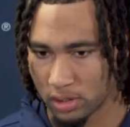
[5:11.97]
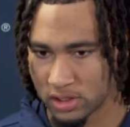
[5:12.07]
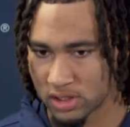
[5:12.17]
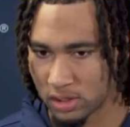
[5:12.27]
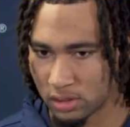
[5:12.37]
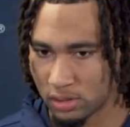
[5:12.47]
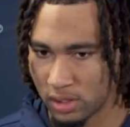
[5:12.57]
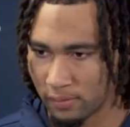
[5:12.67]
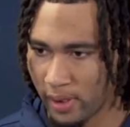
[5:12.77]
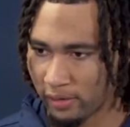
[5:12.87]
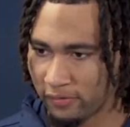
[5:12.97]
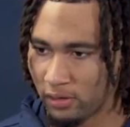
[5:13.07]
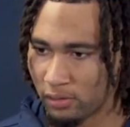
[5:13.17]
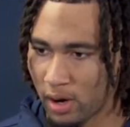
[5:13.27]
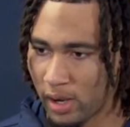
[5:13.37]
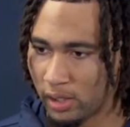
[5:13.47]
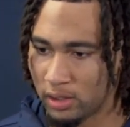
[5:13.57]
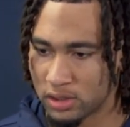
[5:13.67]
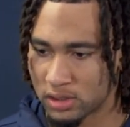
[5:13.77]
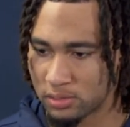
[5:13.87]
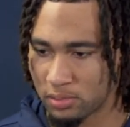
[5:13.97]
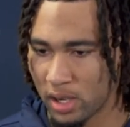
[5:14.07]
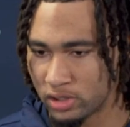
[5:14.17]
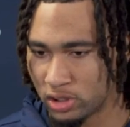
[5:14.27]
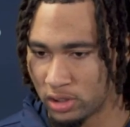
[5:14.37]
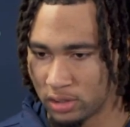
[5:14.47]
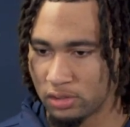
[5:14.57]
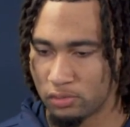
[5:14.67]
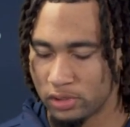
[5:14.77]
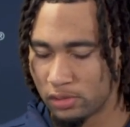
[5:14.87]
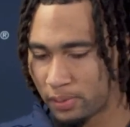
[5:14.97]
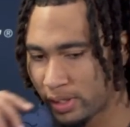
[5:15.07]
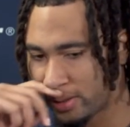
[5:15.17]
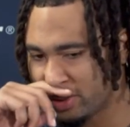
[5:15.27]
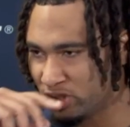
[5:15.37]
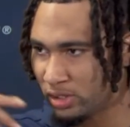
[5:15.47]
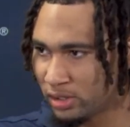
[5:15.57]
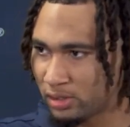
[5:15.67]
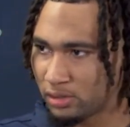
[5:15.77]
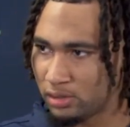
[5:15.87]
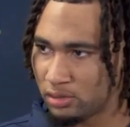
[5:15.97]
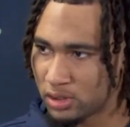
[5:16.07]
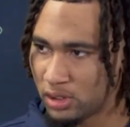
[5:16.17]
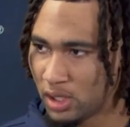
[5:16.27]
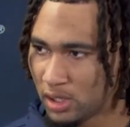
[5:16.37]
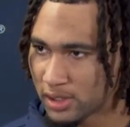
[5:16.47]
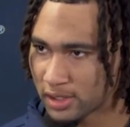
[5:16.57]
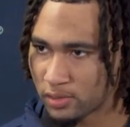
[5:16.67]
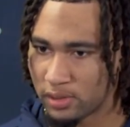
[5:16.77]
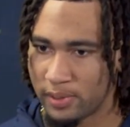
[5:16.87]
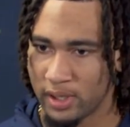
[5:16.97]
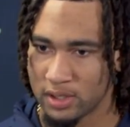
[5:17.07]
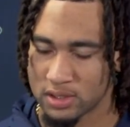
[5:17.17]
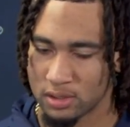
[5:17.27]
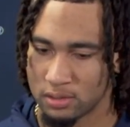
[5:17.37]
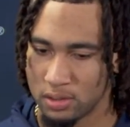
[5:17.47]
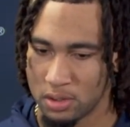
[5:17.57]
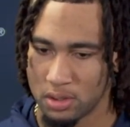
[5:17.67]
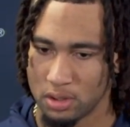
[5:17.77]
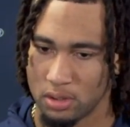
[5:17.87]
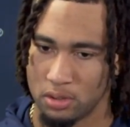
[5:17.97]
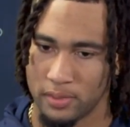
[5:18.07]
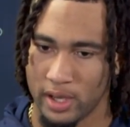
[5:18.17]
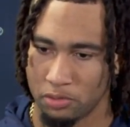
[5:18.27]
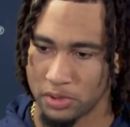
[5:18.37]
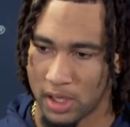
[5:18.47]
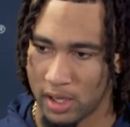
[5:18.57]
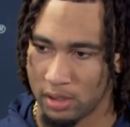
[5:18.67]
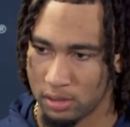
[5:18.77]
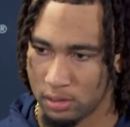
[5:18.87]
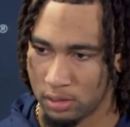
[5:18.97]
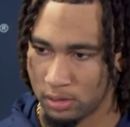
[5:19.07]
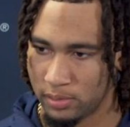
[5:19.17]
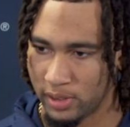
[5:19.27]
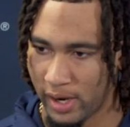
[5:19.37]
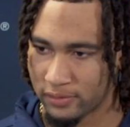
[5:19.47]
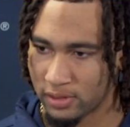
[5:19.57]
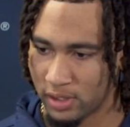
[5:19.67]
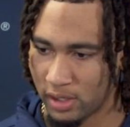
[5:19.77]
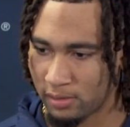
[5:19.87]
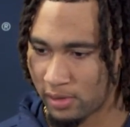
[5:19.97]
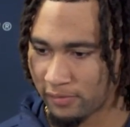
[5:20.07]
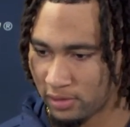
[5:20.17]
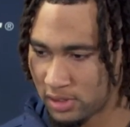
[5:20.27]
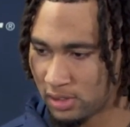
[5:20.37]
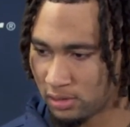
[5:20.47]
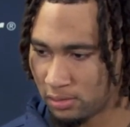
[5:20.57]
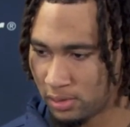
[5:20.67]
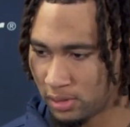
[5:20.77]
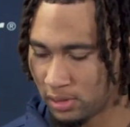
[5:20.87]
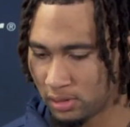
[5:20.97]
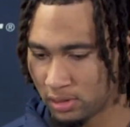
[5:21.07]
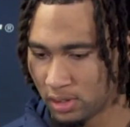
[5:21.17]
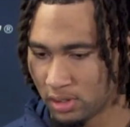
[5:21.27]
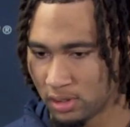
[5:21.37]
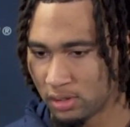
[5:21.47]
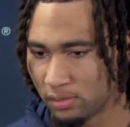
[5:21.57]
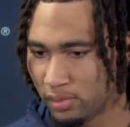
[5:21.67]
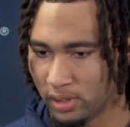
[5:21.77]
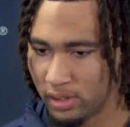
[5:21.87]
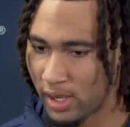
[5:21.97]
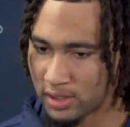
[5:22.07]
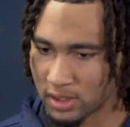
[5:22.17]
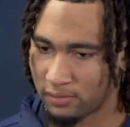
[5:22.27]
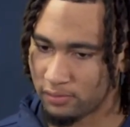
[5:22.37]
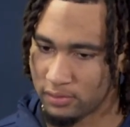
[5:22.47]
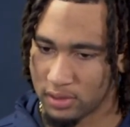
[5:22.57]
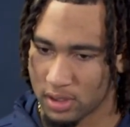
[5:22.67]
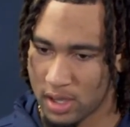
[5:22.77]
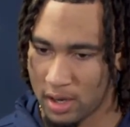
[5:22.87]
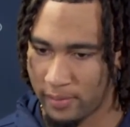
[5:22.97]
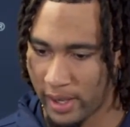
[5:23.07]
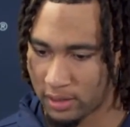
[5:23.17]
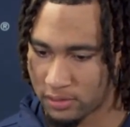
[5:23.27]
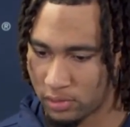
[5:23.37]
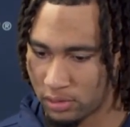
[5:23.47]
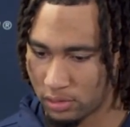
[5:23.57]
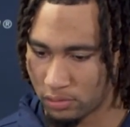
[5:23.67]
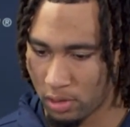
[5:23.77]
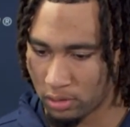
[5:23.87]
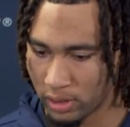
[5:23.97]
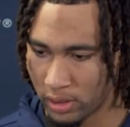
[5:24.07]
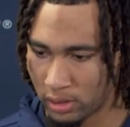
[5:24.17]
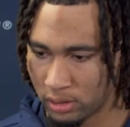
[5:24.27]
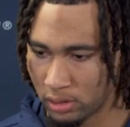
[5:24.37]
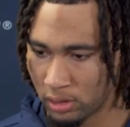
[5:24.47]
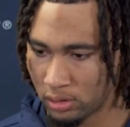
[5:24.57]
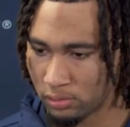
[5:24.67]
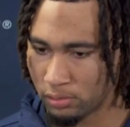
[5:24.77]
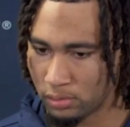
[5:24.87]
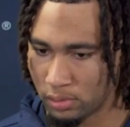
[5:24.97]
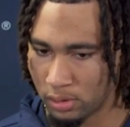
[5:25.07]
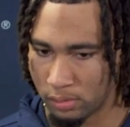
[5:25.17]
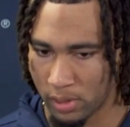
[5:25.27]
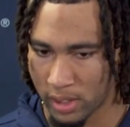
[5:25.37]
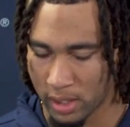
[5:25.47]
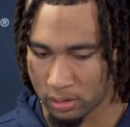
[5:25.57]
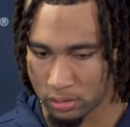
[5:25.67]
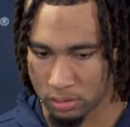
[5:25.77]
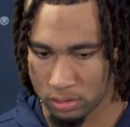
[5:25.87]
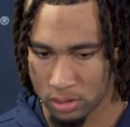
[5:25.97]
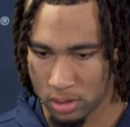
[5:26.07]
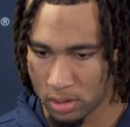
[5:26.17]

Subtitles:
Just to get back feeling right and just mind you, when you're playing, your adrenaline usually takes away the pain. So that helped a lot. But after the game, I felt it a little bit. But as I've gotten back with rolling and my guy Kuku,